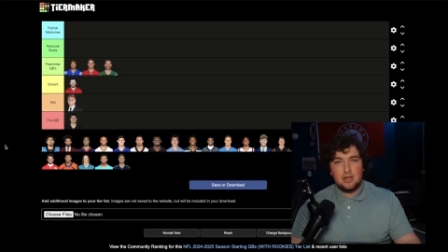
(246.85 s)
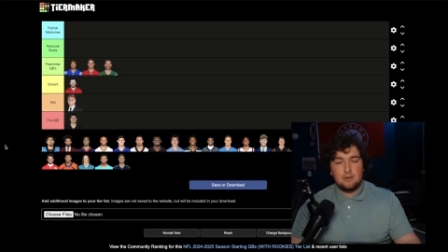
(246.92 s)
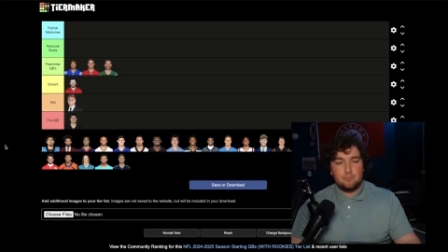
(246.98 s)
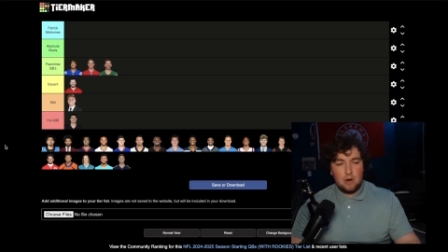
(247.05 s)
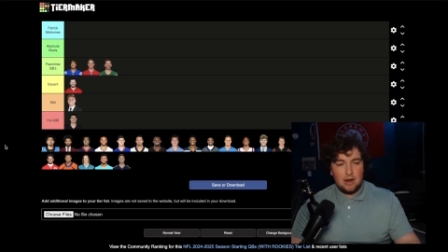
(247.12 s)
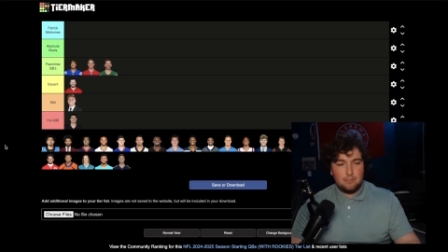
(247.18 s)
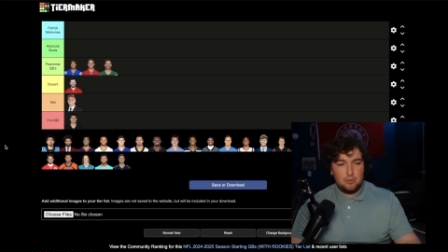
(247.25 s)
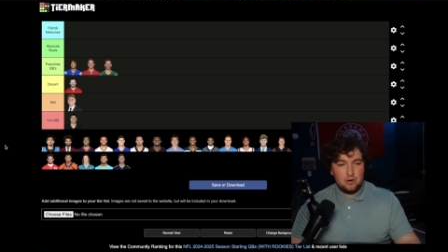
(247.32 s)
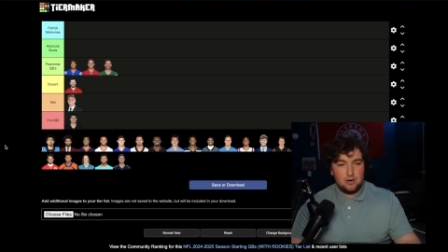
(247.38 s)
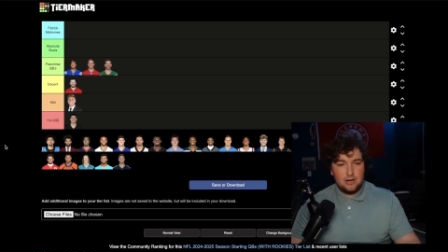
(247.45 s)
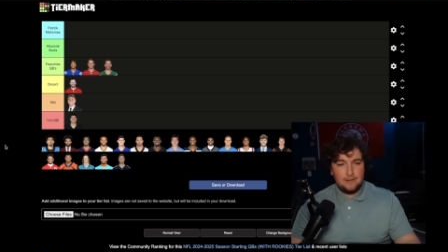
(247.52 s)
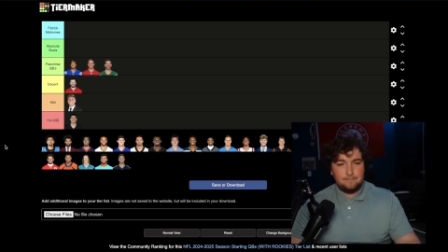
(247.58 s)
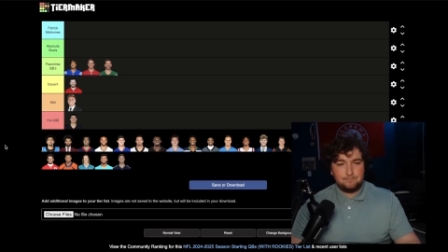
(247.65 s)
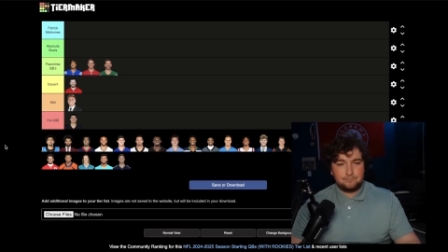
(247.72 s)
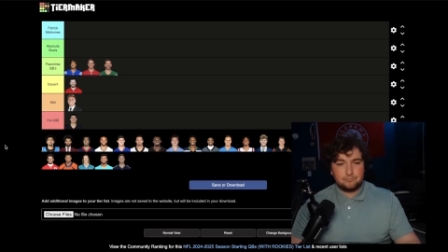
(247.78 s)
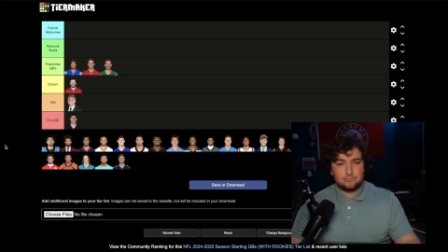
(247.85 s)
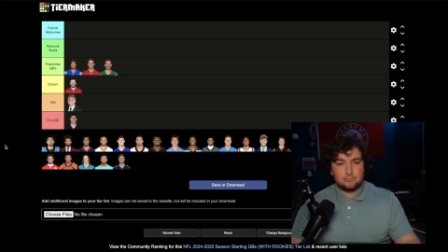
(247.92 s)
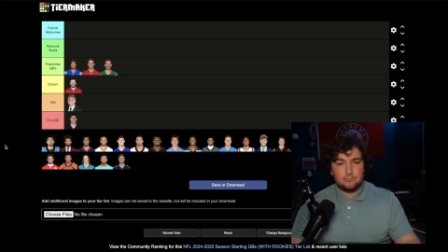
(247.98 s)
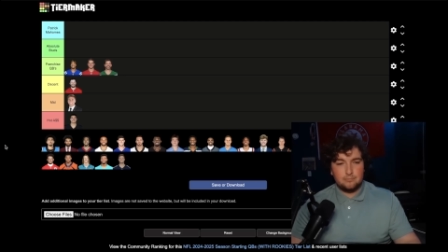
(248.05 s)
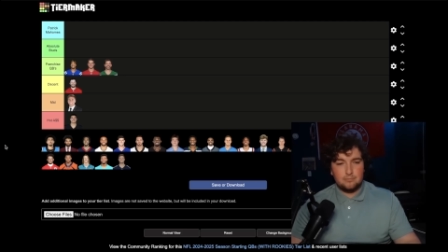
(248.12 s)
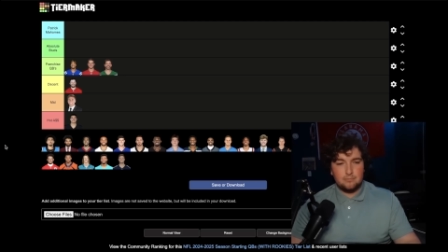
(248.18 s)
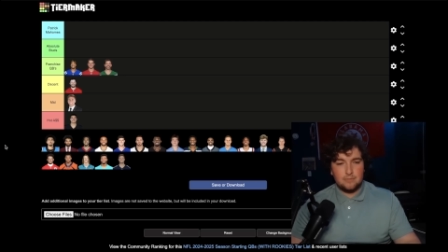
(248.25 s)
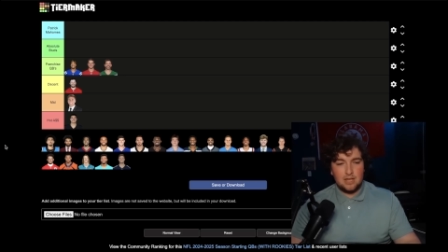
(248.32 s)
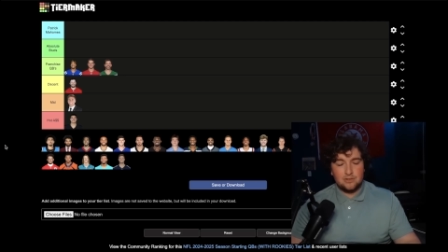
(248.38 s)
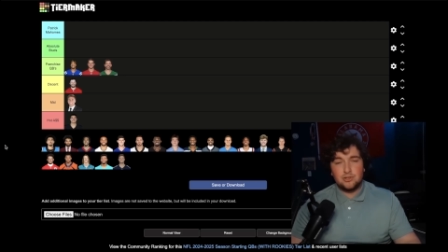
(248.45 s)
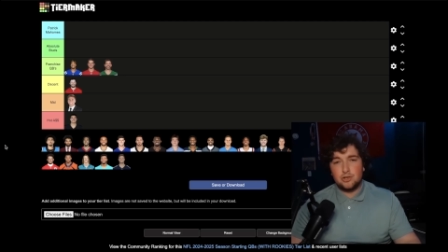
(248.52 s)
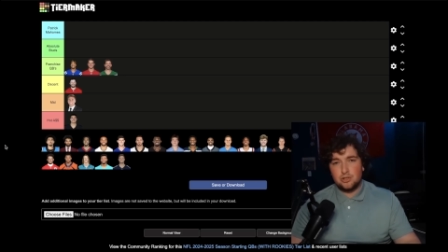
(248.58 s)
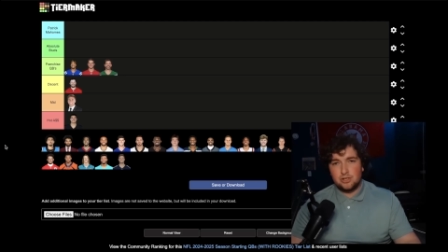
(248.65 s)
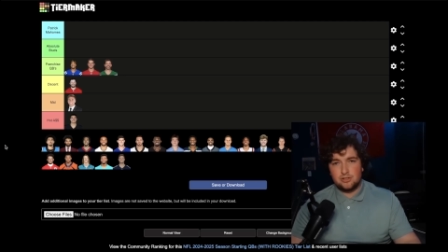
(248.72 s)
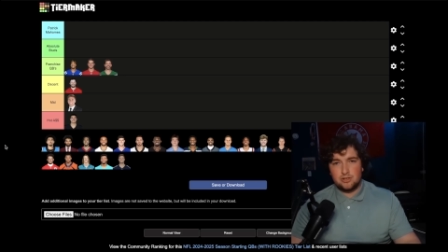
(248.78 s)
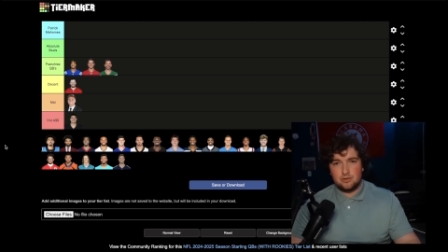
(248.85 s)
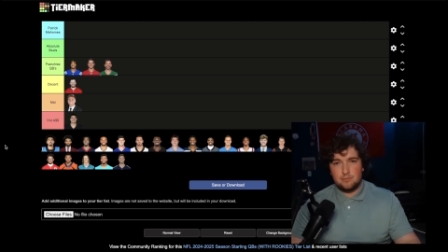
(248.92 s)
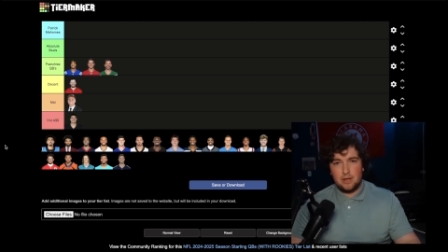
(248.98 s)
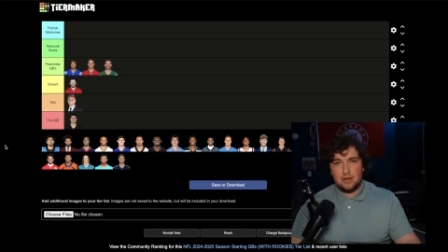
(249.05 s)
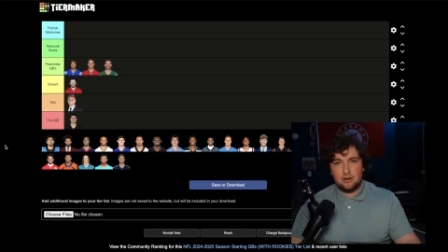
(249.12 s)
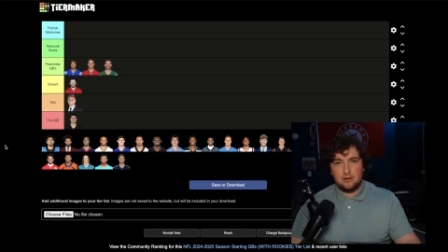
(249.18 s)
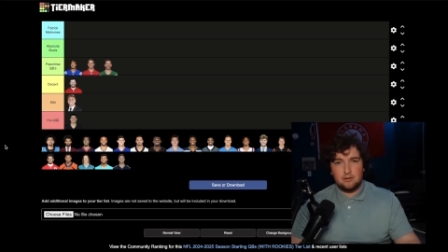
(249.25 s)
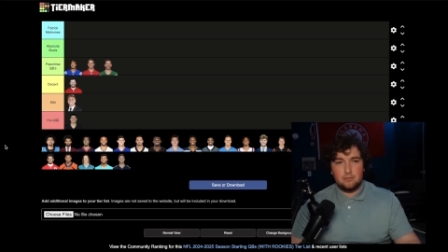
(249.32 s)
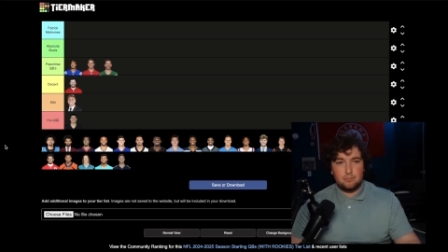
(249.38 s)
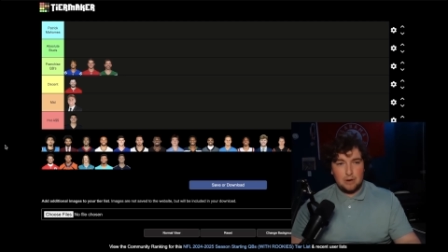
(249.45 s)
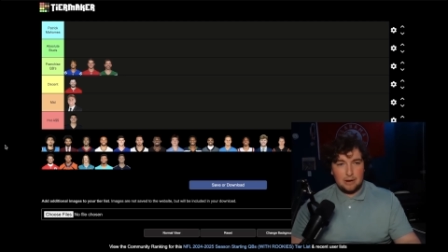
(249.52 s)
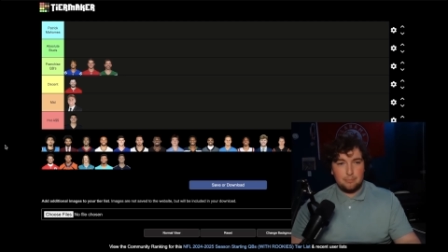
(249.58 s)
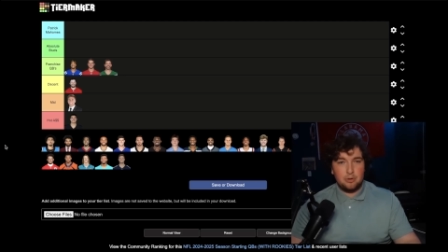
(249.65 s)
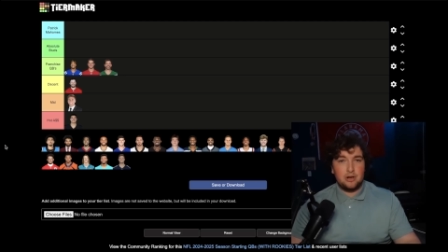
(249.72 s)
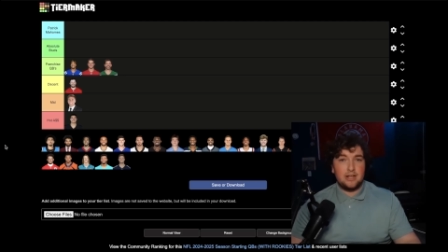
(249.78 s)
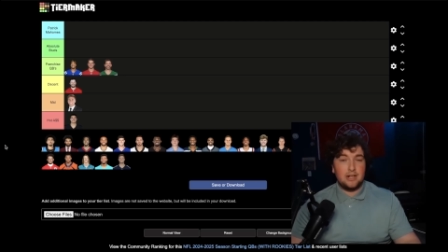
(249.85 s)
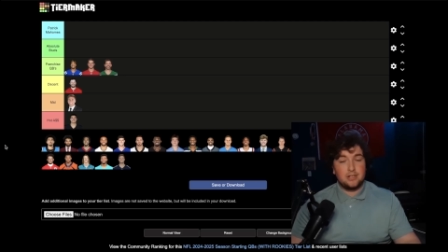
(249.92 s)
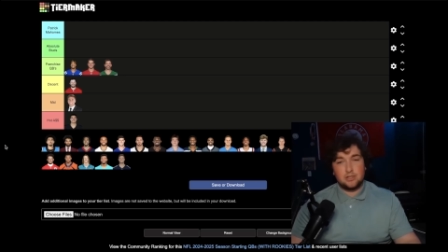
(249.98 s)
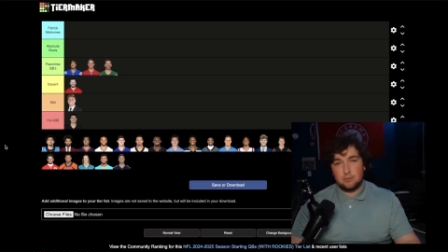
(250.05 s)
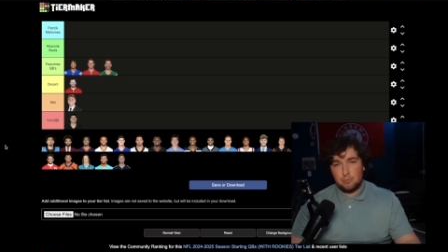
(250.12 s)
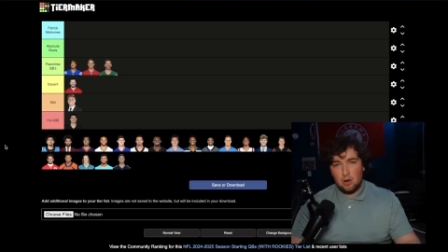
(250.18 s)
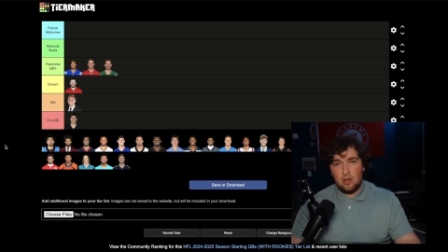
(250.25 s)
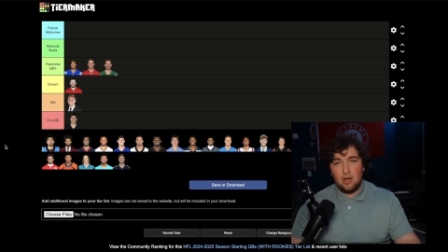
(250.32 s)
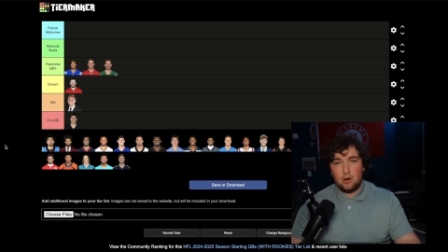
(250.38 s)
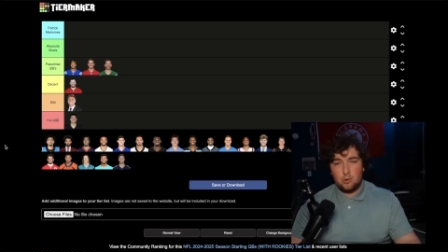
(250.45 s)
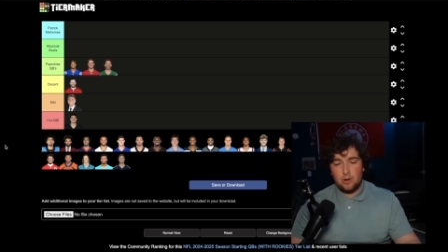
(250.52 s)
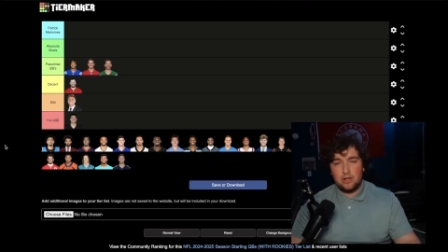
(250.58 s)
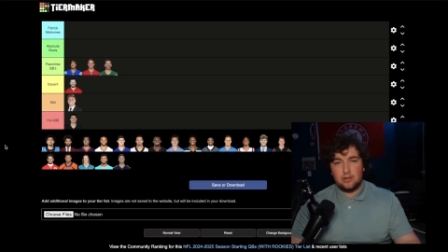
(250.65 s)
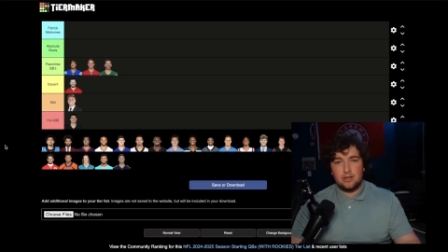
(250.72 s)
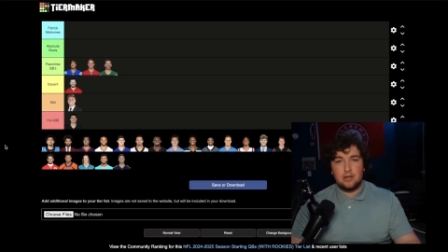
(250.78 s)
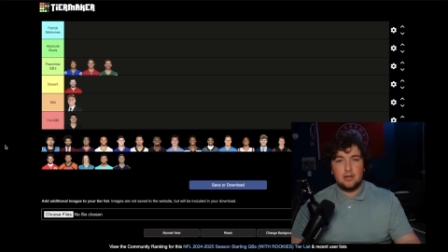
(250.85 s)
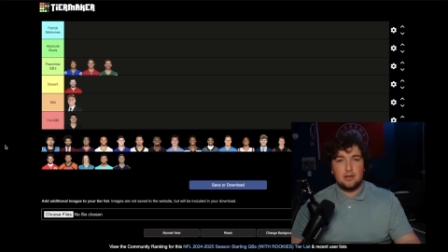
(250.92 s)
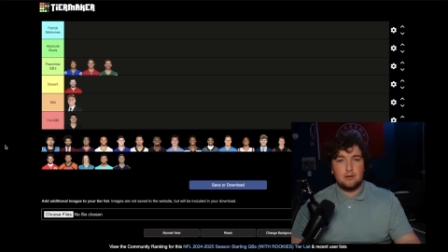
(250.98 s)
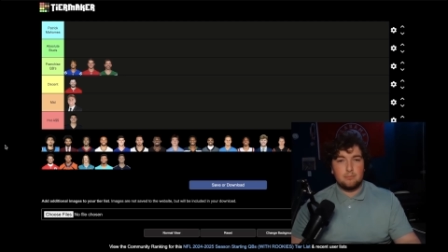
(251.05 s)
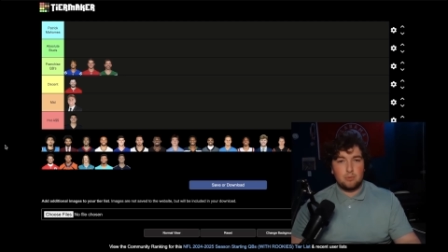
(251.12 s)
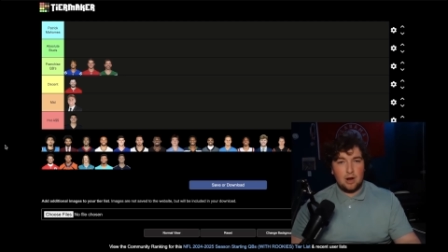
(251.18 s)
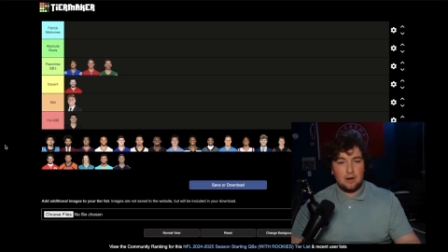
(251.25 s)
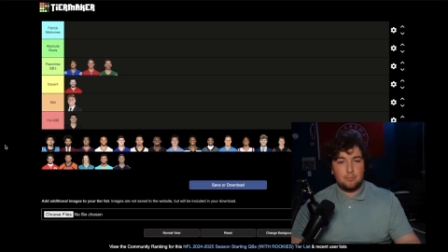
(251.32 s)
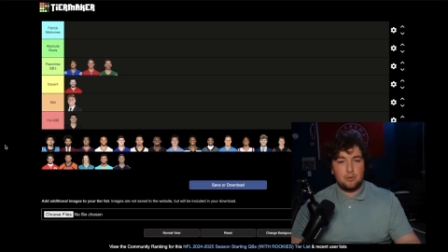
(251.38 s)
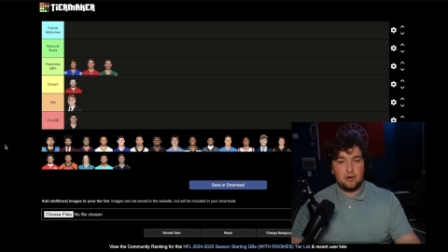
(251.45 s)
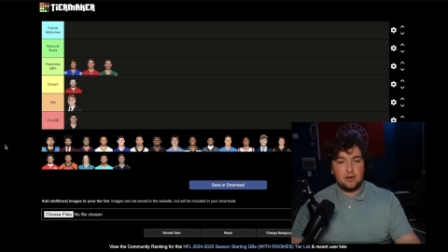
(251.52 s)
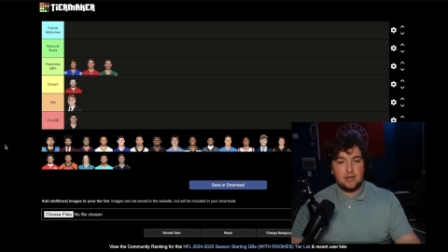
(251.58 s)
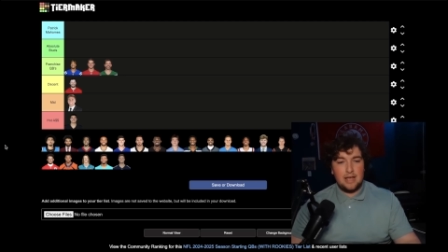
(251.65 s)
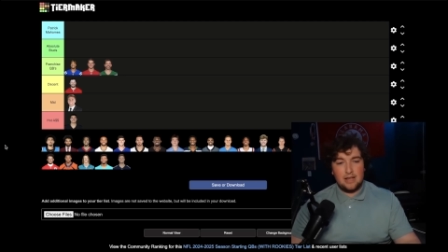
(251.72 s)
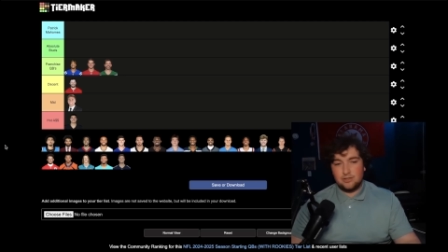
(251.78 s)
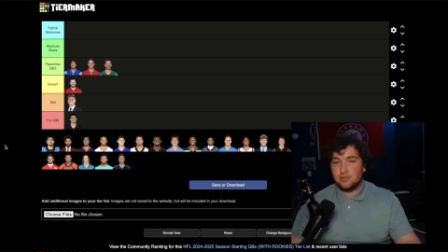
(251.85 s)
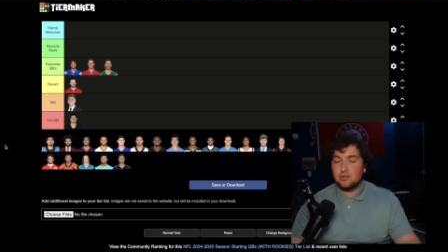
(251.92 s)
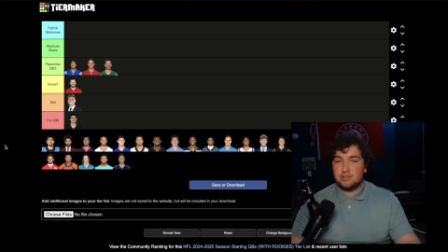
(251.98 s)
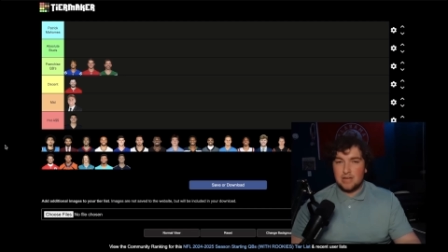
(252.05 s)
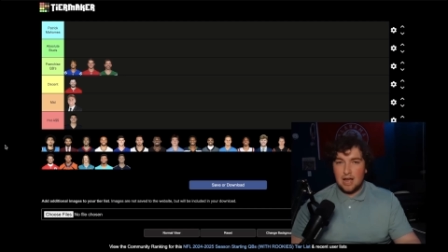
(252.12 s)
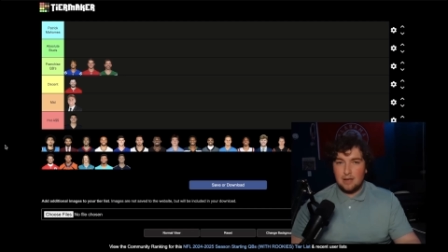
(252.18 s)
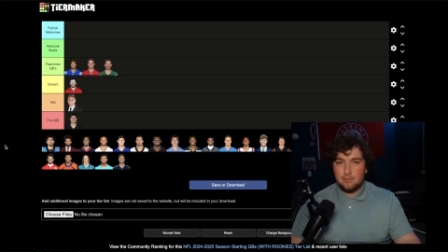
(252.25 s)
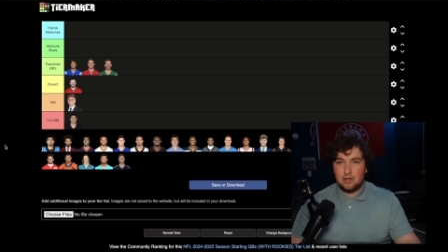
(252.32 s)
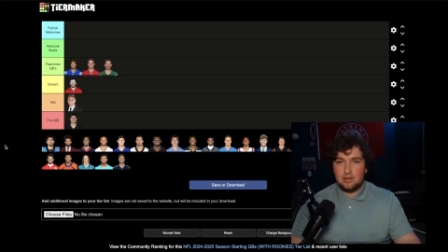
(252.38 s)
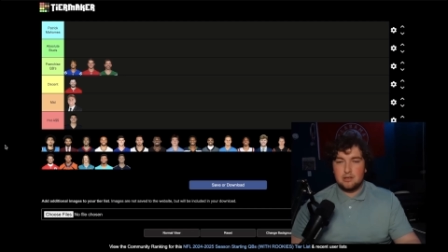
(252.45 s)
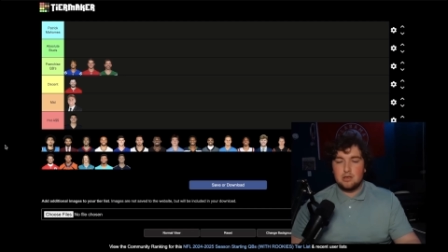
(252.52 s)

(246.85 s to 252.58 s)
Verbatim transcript: Brock Purdy is a good decision maker. Brock Purdy gets the ball out quickly. Brock Purdy has good timing.